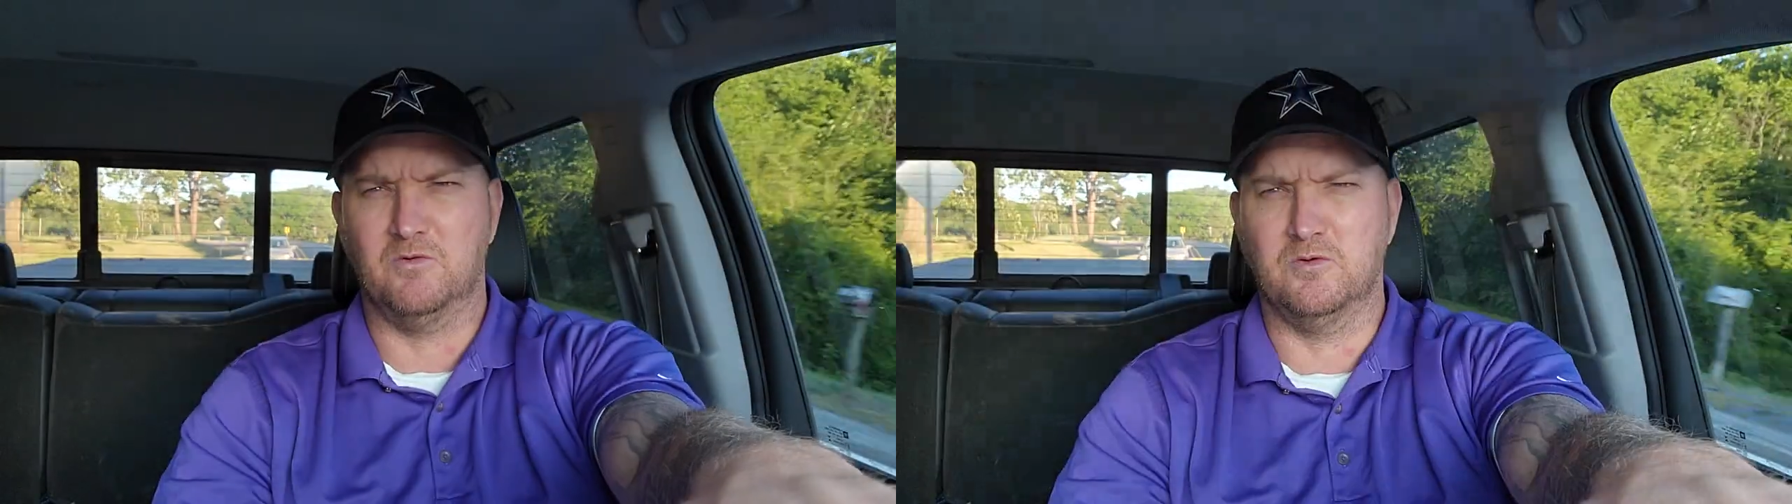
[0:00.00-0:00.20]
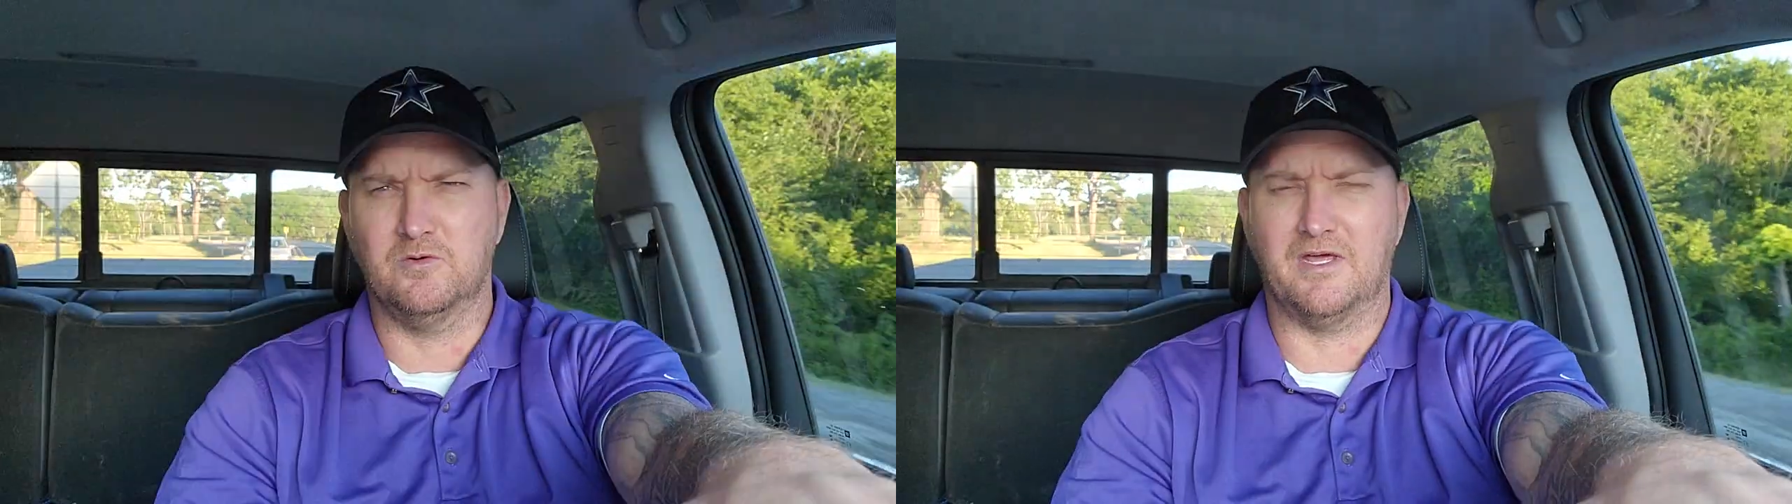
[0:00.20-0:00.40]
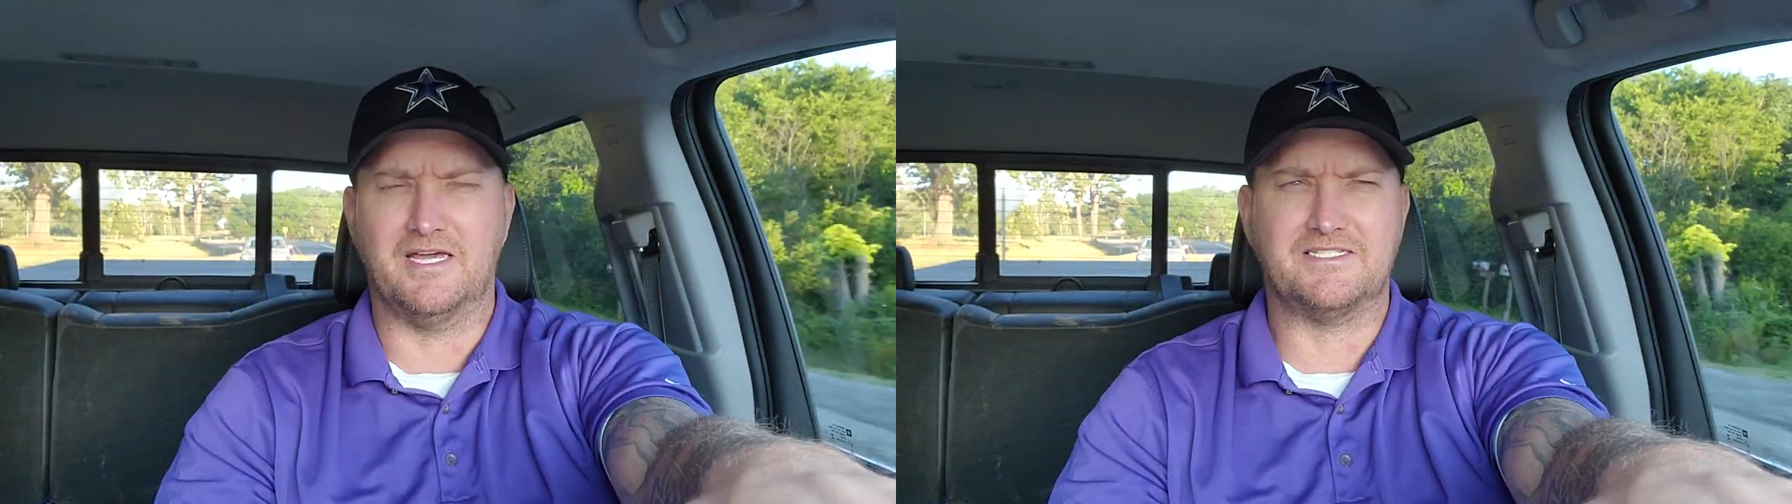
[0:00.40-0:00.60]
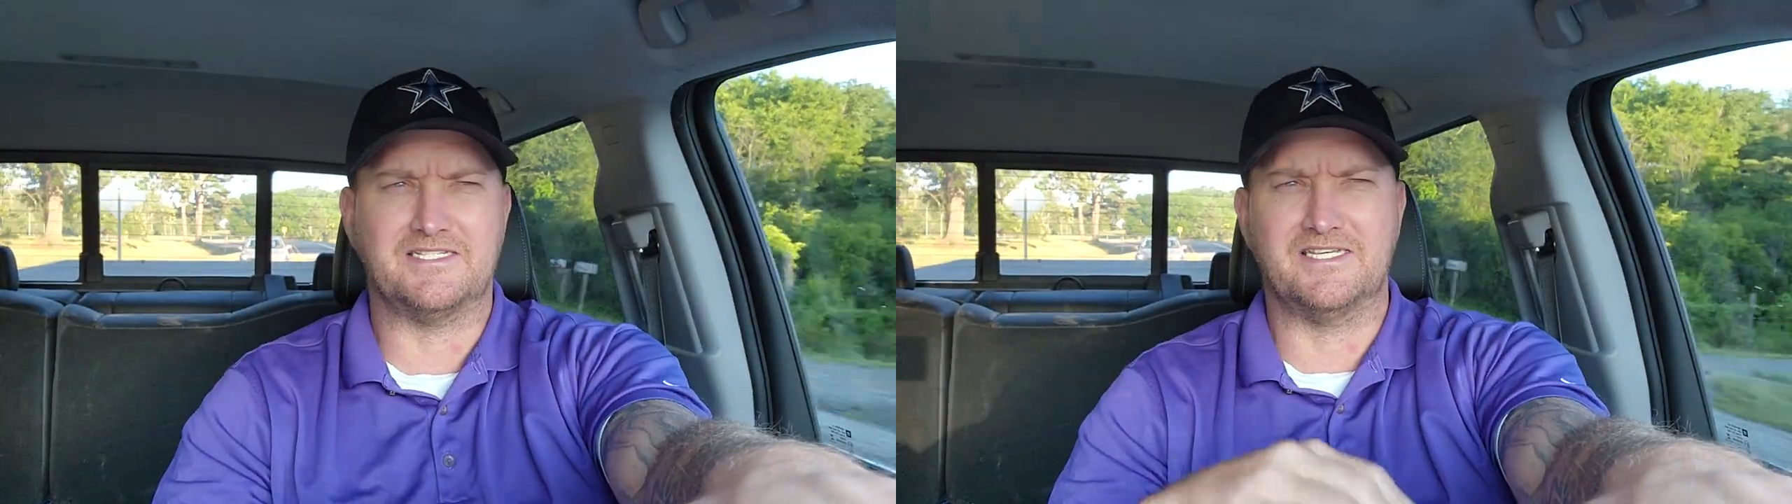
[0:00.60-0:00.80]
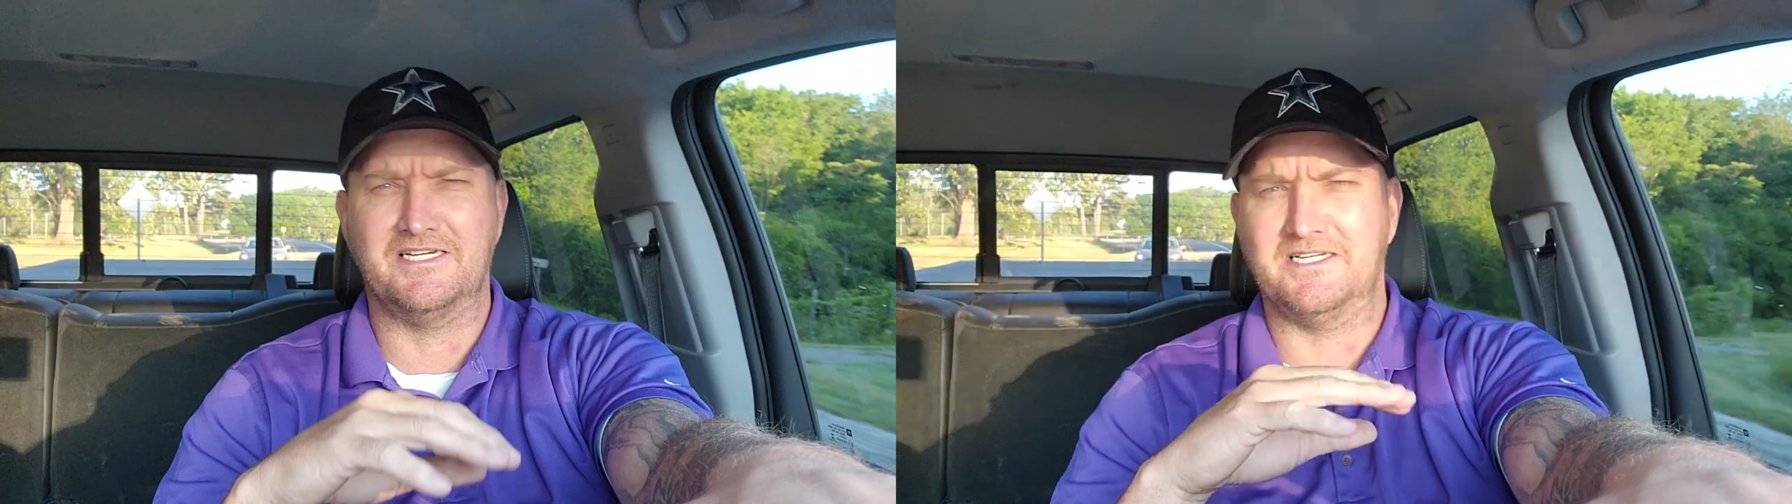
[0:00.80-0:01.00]
Ooh, that
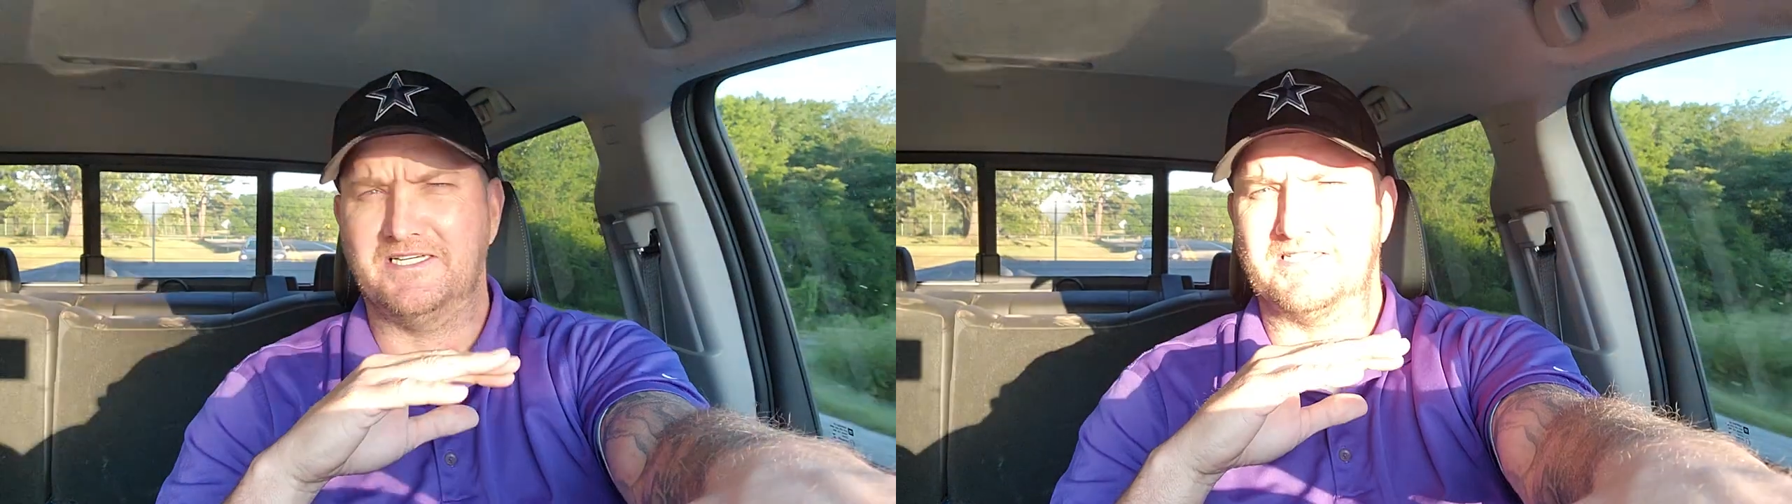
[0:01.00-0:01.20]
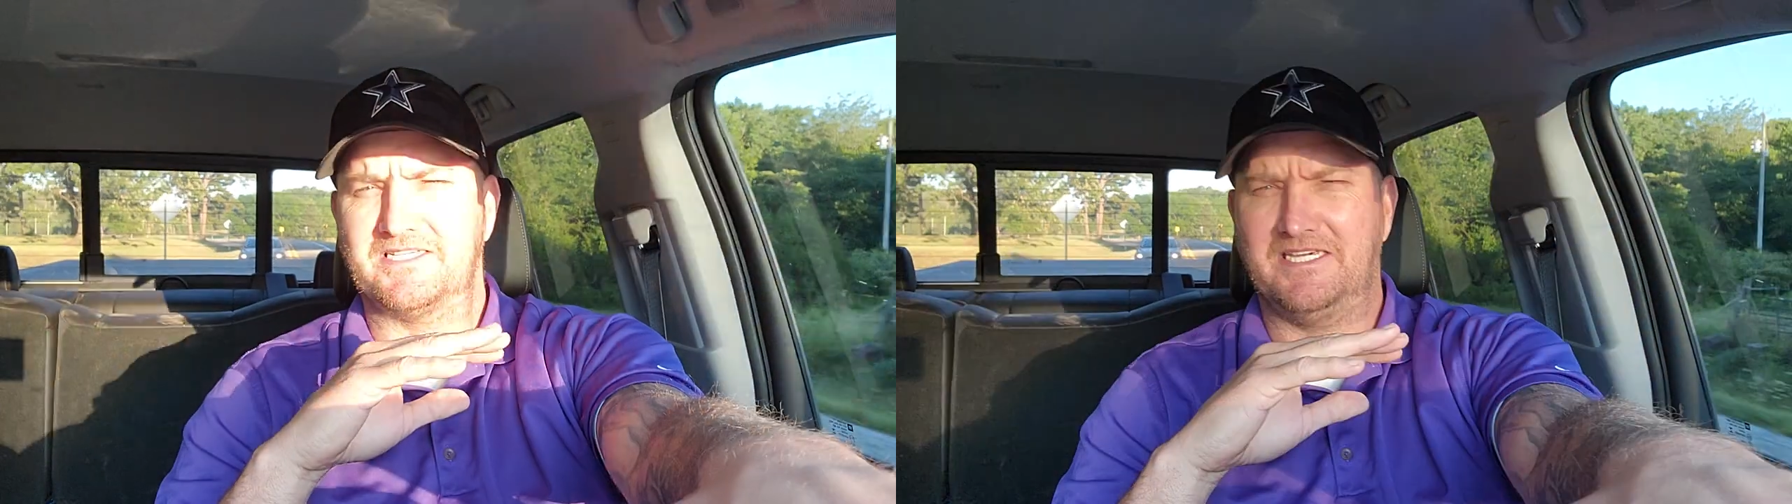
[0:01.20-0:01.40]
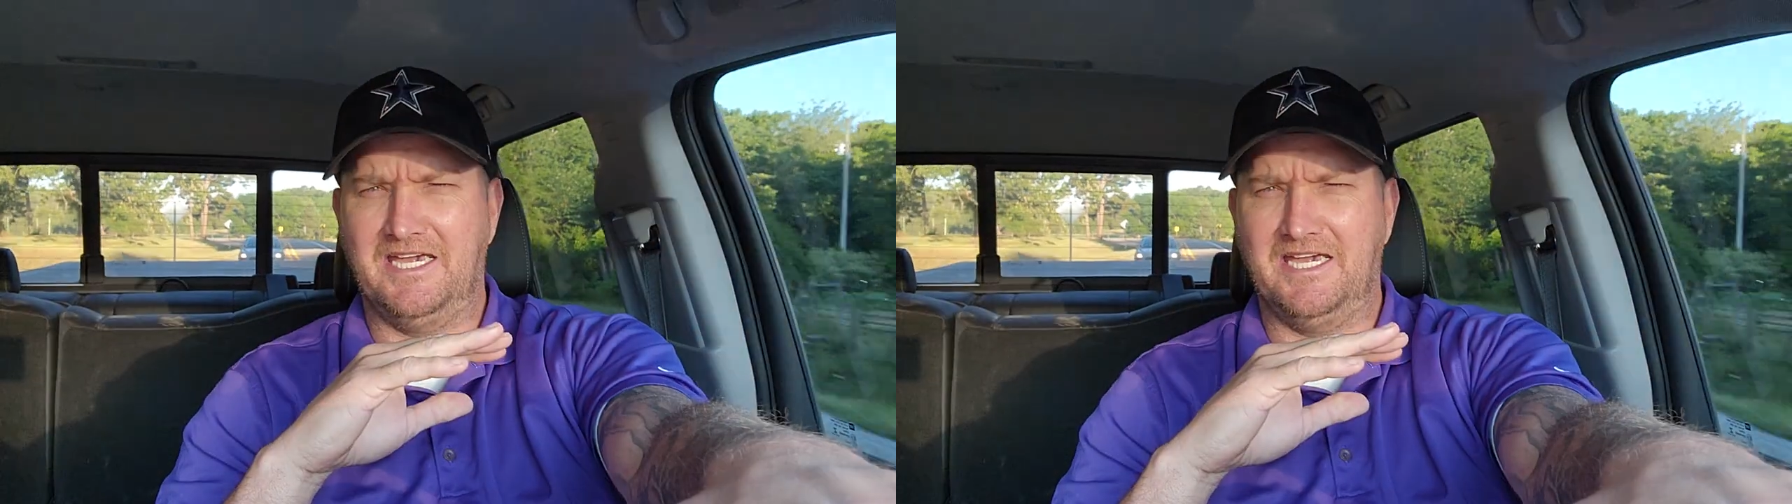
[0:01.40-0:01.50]
sun is